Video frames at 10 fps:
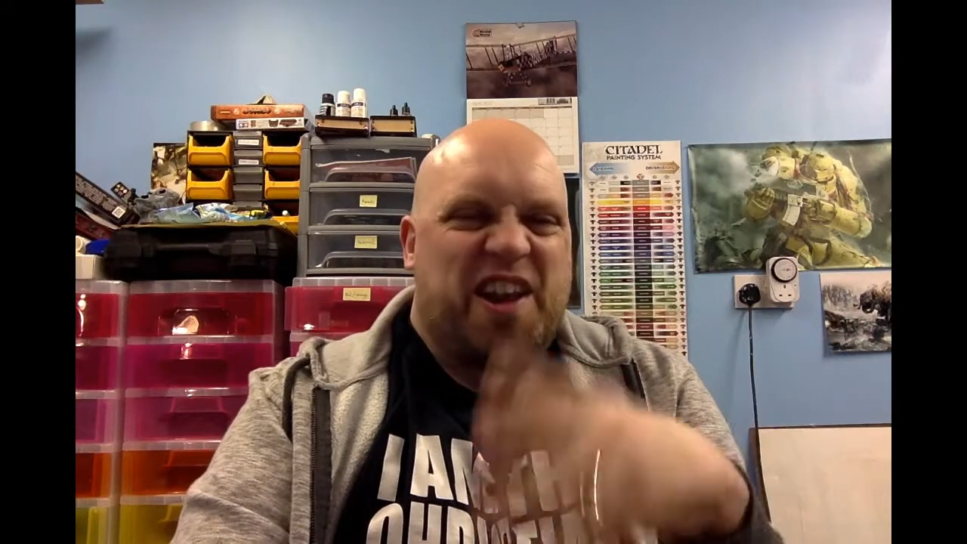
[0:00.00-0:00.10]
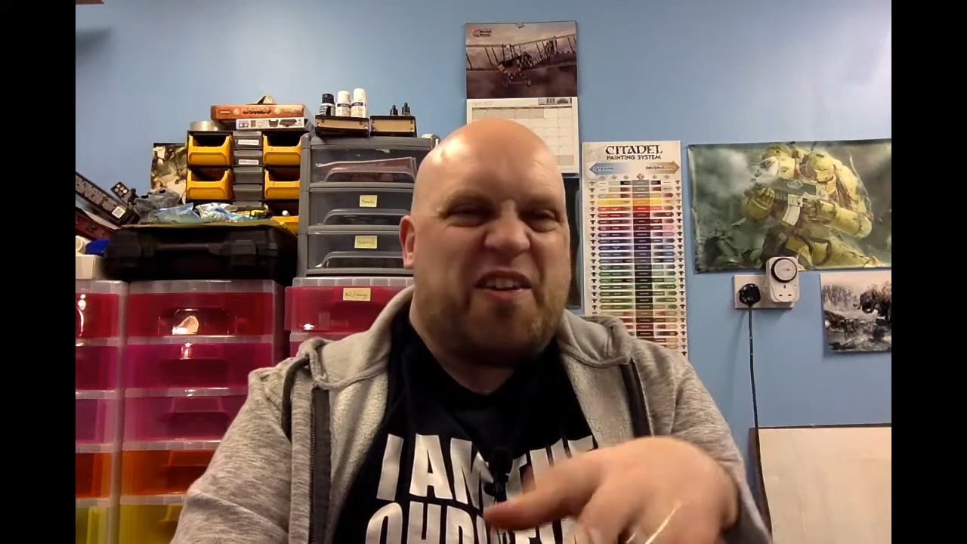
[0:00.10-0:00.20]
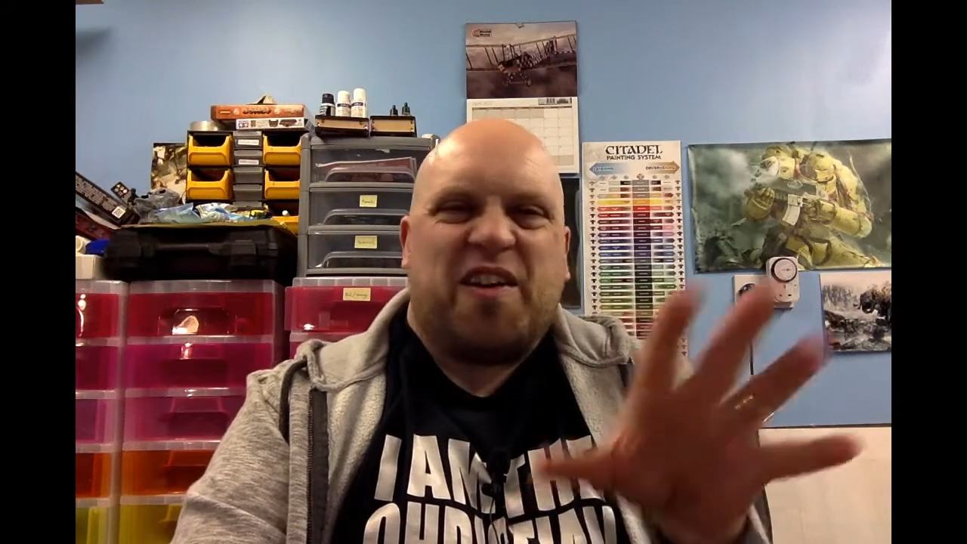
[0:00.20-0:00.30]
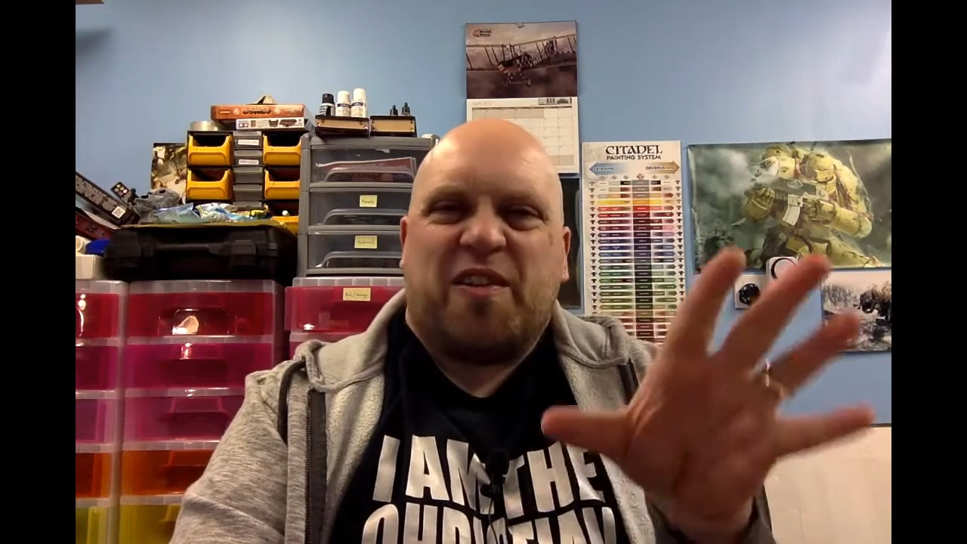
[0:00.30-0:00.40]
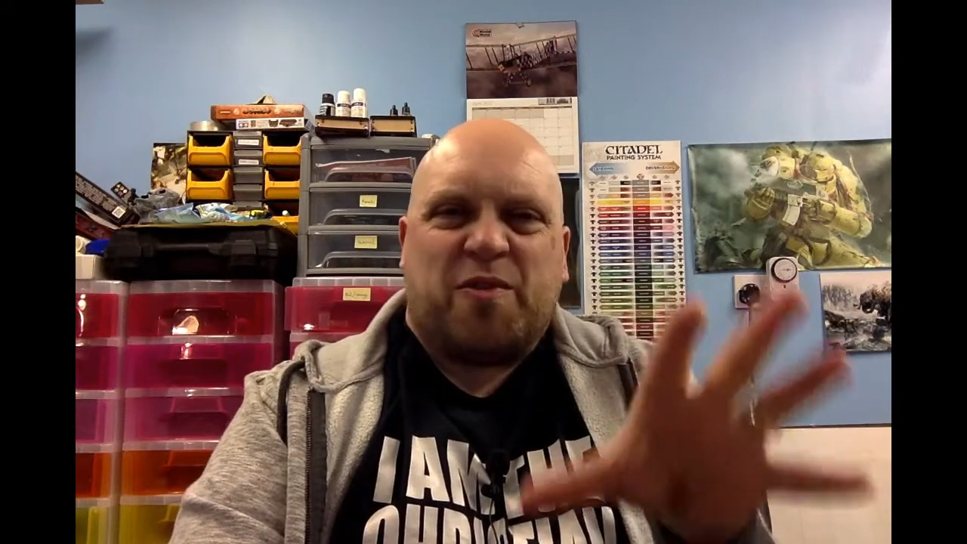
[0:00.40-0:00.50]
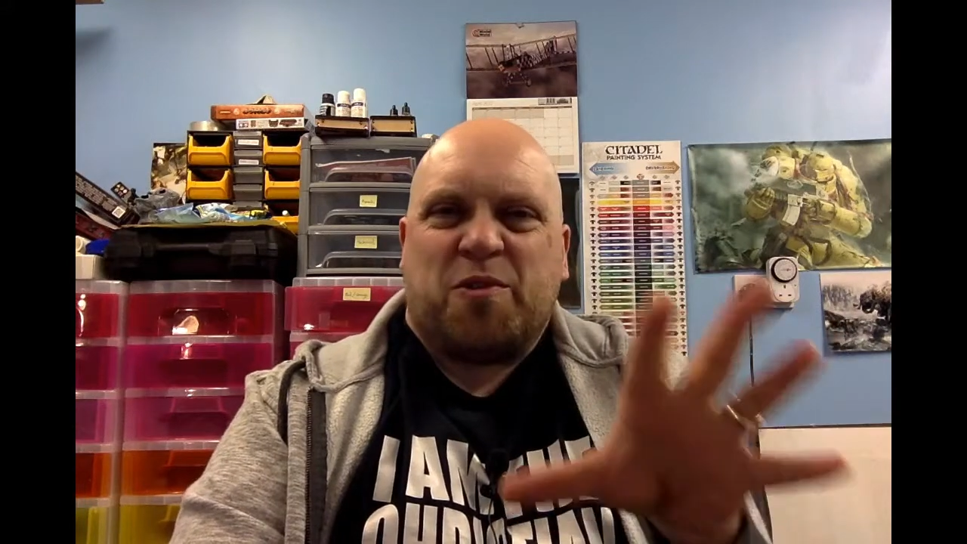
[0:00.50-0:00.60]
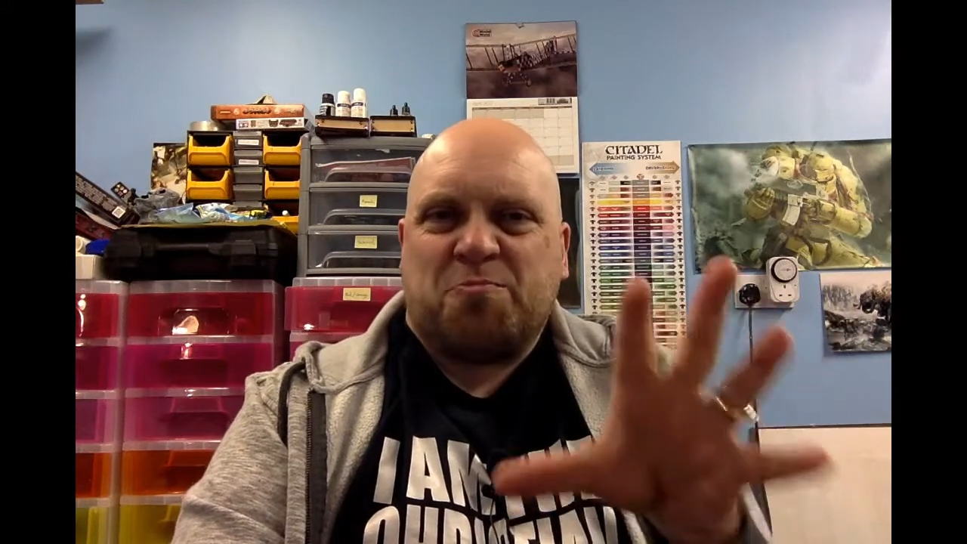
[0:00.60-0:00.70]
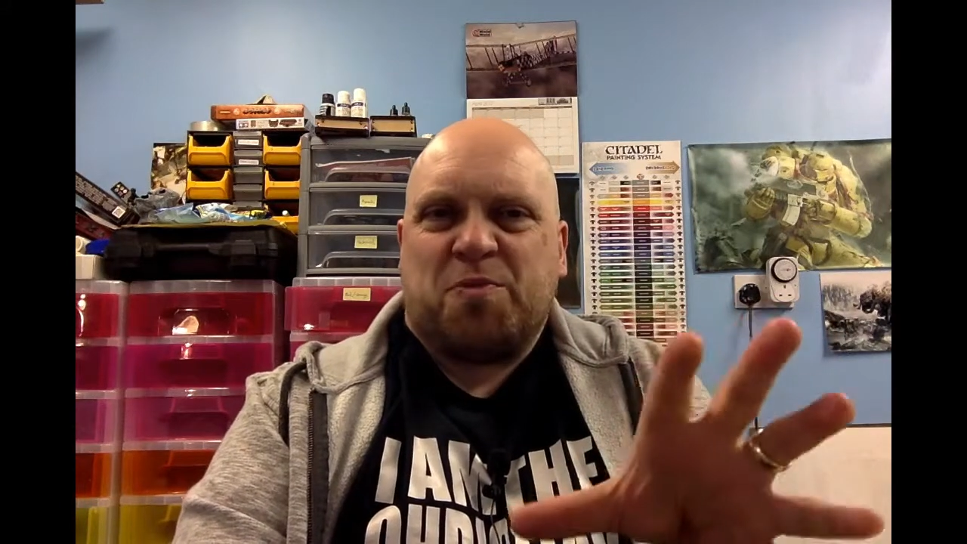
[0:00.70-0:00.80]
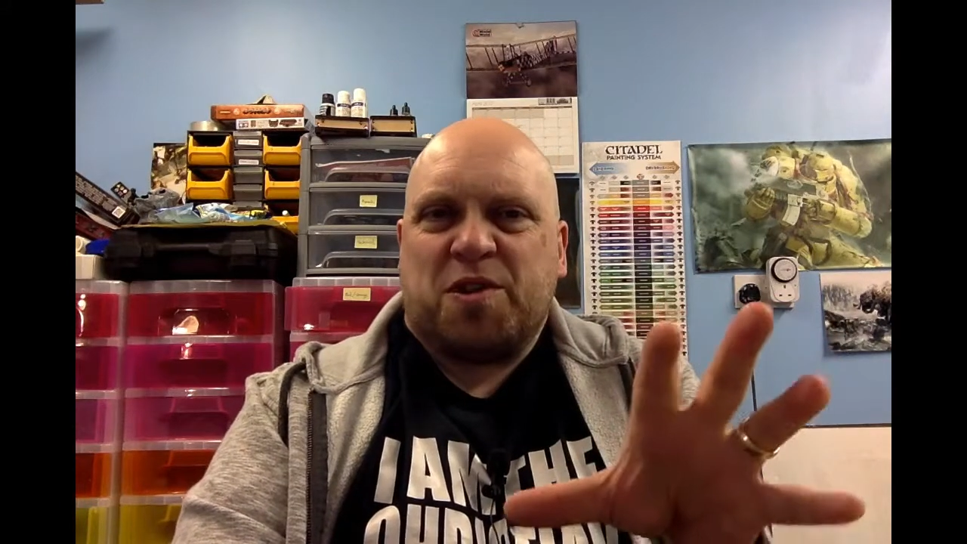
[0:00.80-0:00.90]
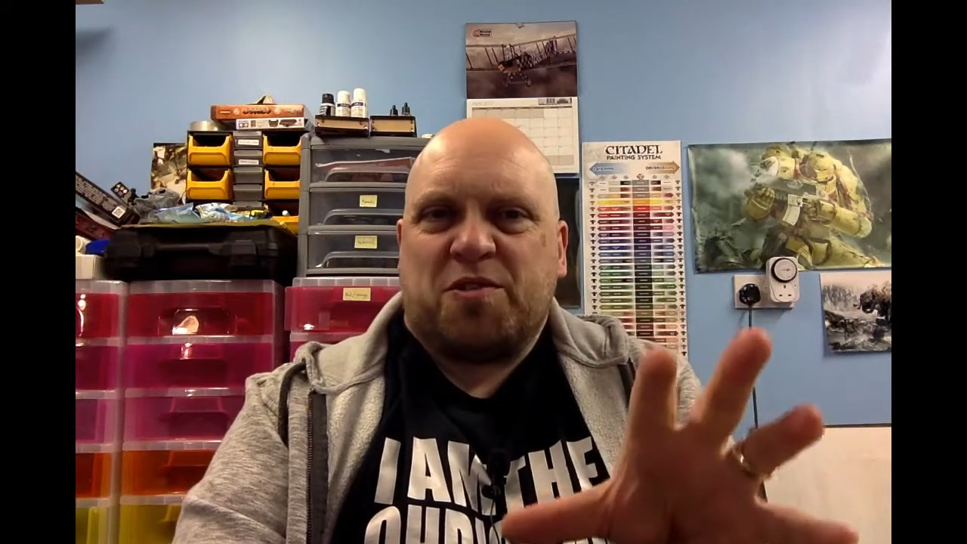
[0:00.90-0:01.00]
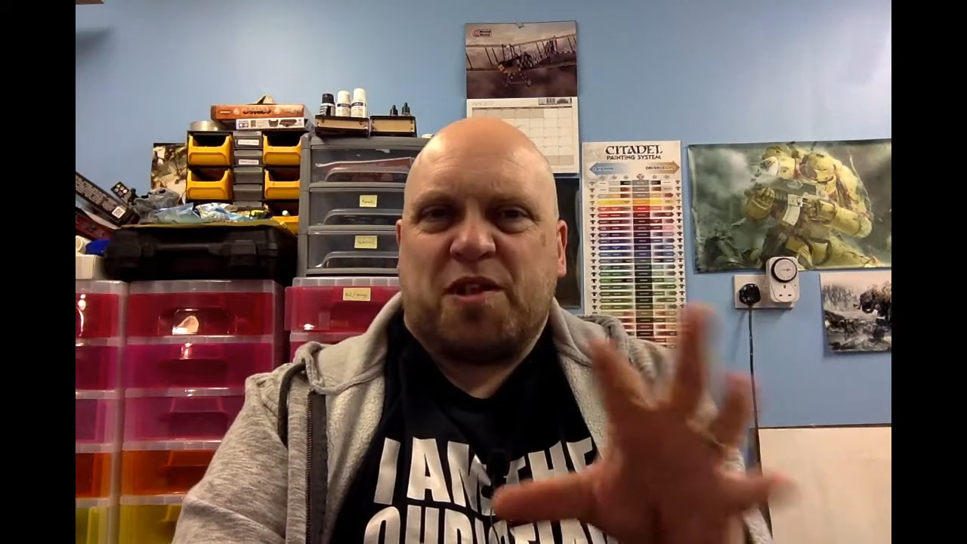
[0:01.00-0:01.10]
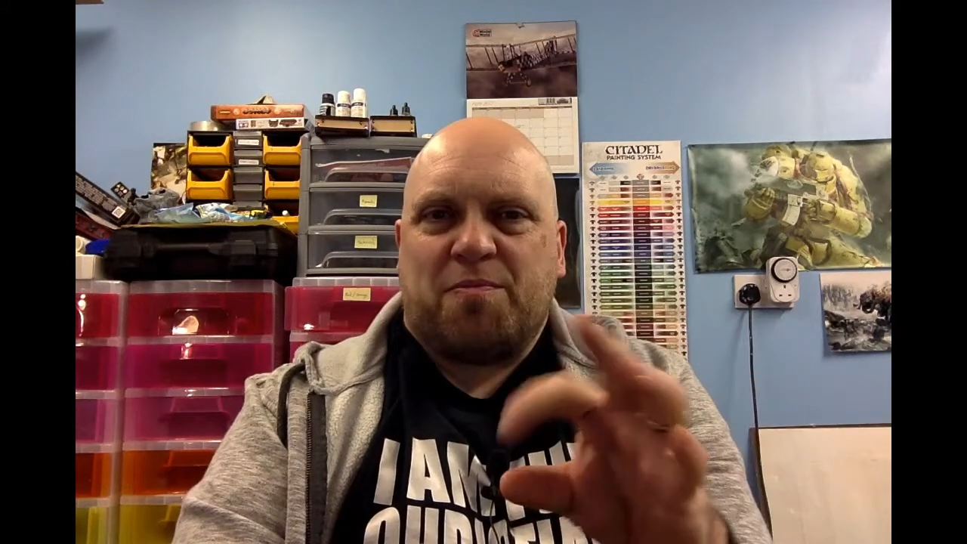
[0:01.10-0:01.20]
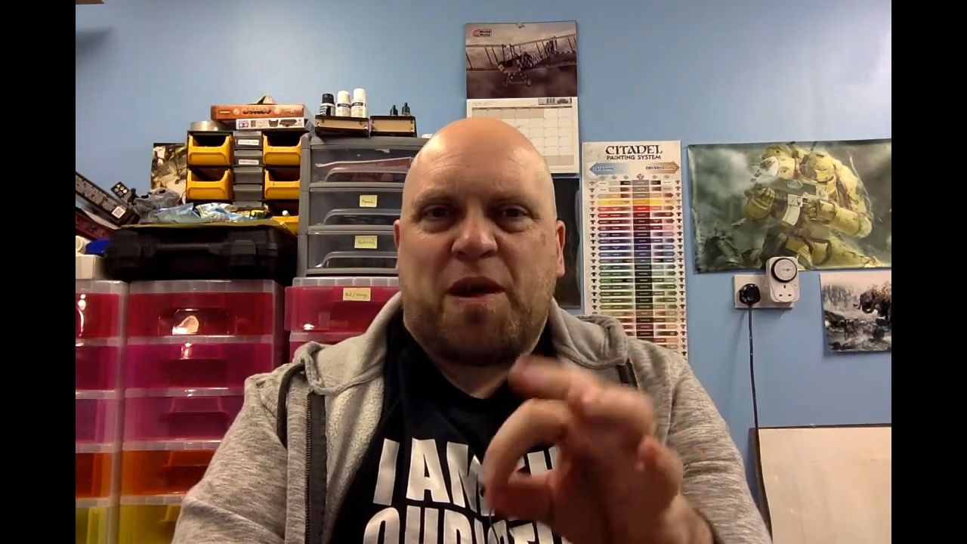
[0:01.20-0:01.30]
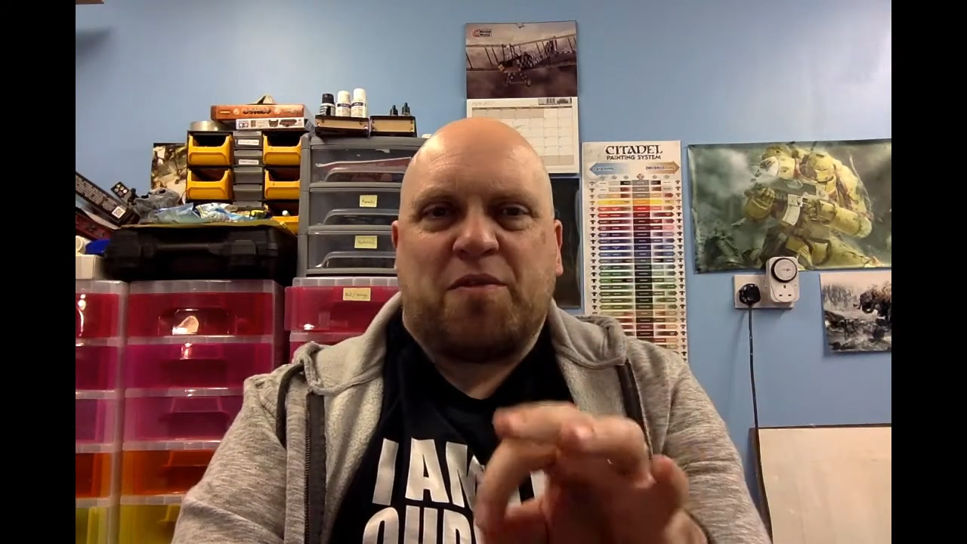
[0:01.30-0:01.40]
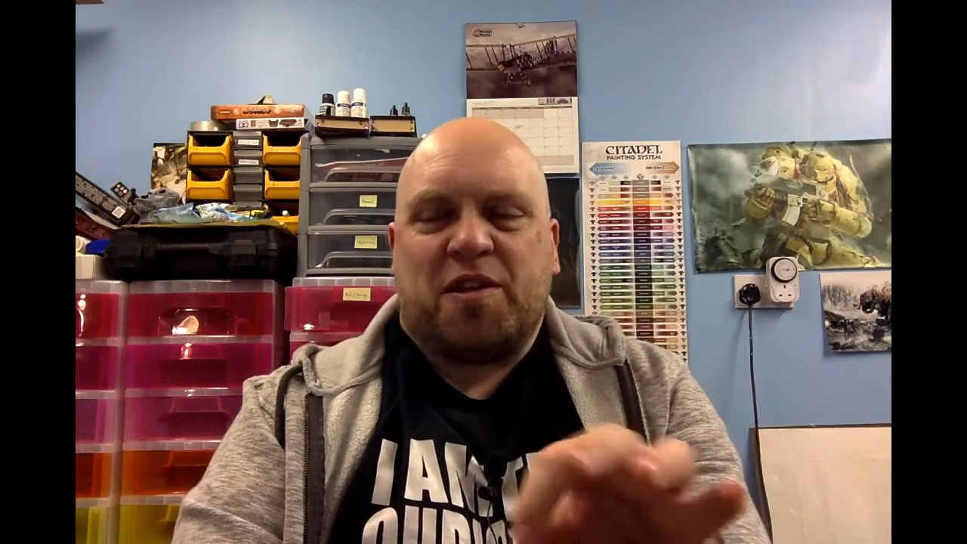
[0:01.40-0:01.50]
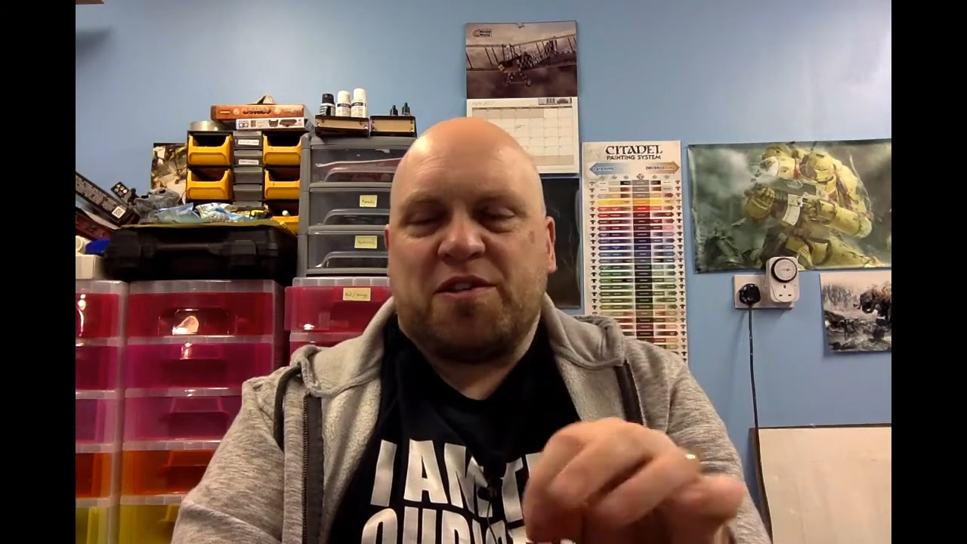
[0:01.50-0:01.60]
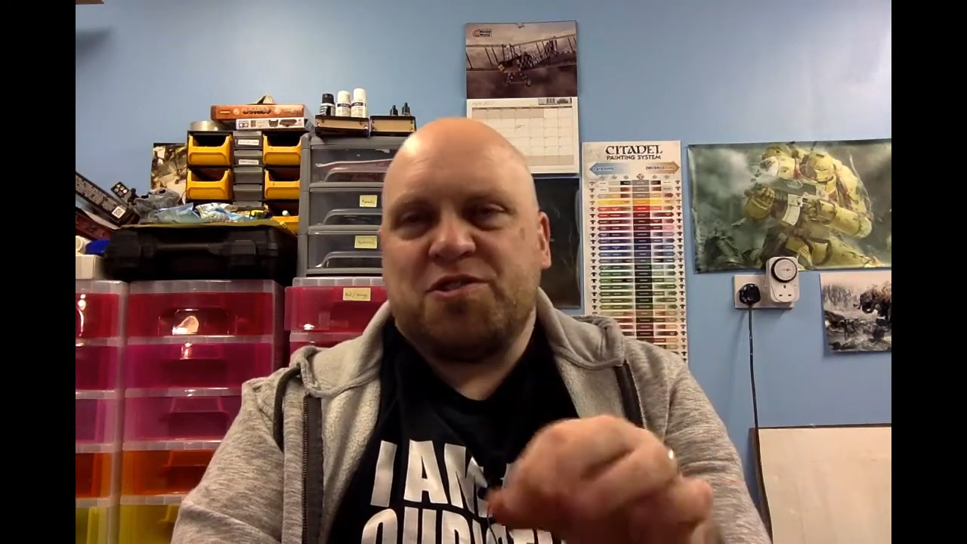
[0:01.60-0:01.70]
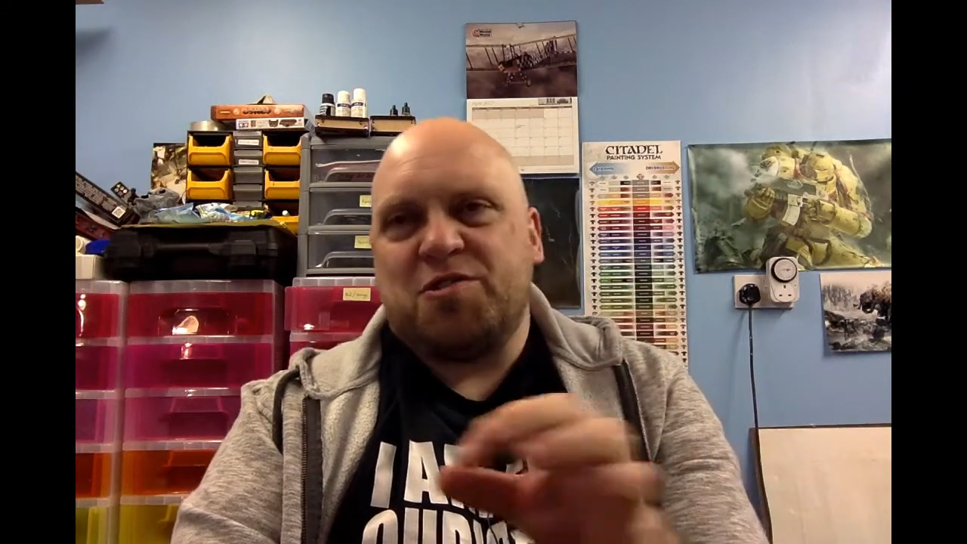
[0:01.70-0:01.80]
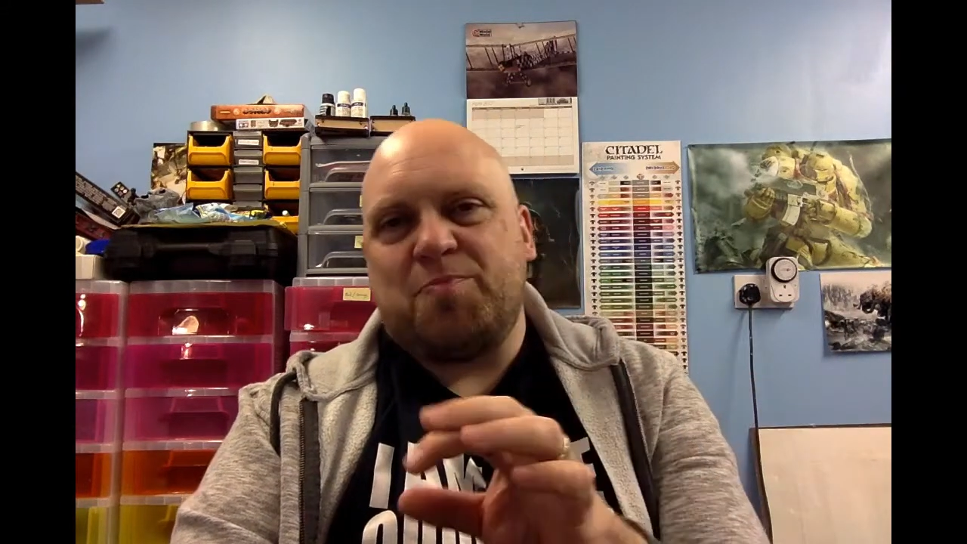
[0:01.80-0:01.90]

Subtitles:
There was books to it. Bounty Hunters.